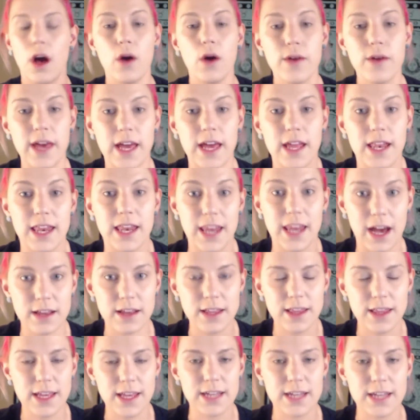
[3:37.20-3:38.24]
Okay, now
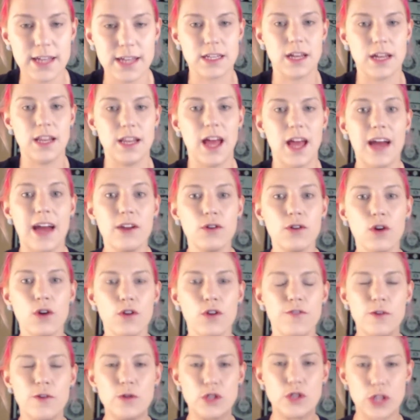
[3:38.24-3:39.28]
that that's done, I don't know
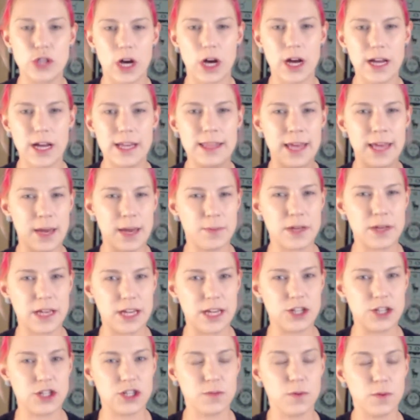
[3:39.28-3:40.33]
if you saw in the
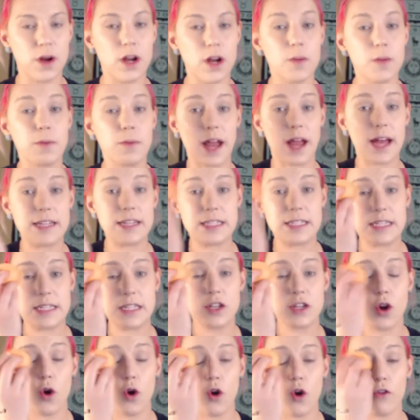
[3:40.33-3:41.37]
application part, but I
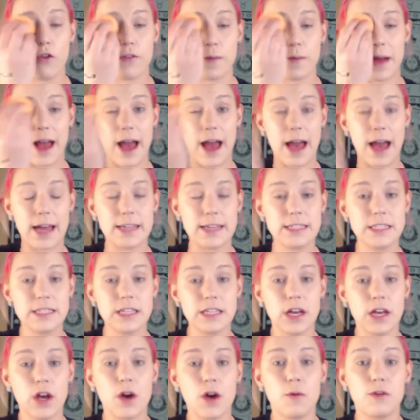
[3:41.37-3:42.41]
did go over my eyes,
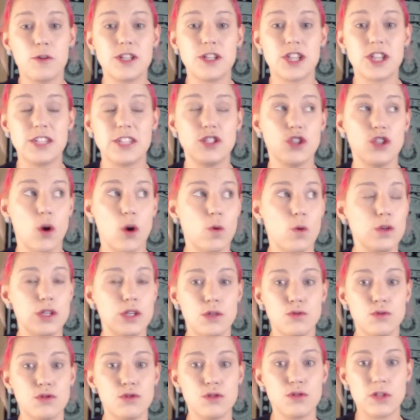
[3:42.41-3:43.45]
which I don't
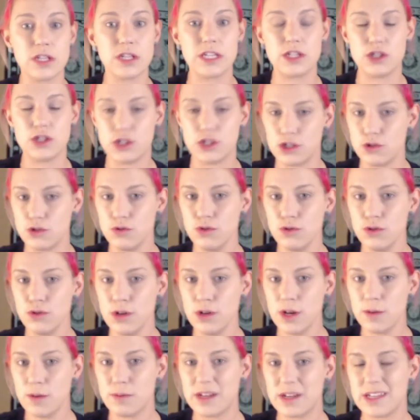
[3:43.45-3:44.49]
usually do
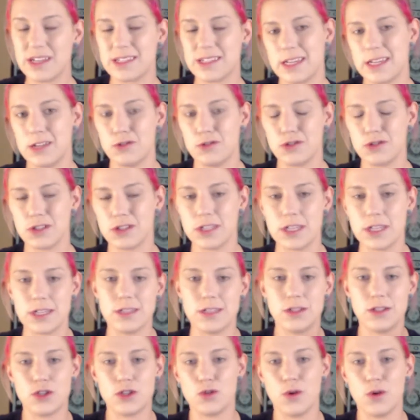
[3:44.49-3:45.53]
because I usually
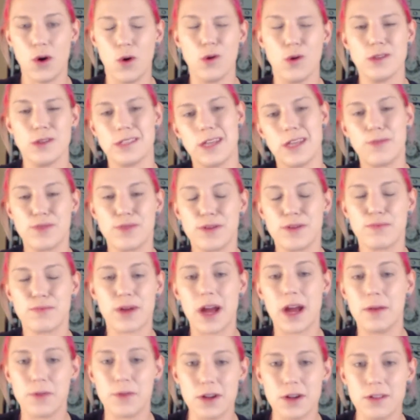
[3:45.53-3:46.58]
do a whole separate
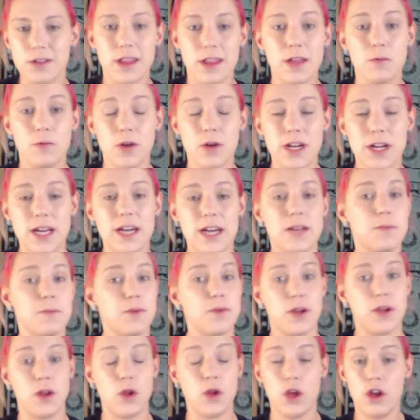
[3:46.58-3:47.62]
primer and whatnot.
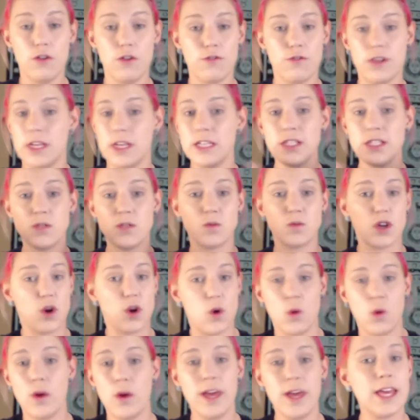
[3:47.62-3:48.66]
But for this, we're
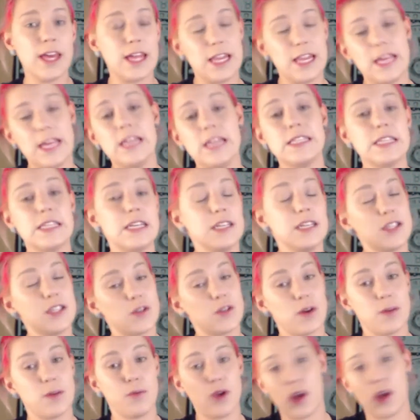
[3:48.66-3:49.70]
going quick and easy,
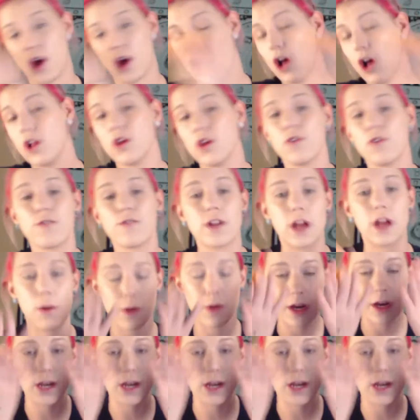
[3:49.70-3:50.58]
so I put it all over and I